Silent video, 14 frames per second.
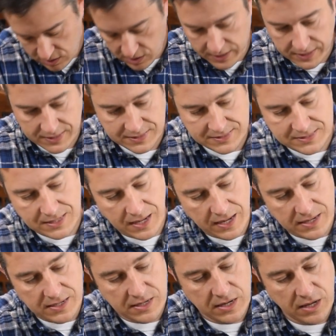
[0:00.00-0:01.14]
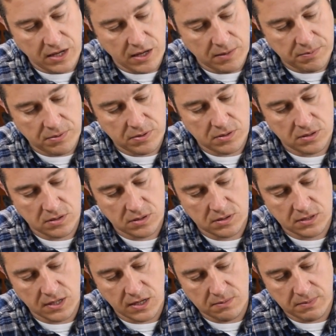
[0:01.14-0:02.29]
I can tighten it up,
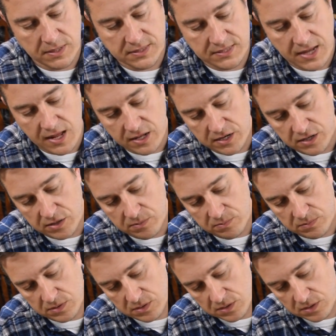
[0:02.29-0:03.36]
tighten my talon up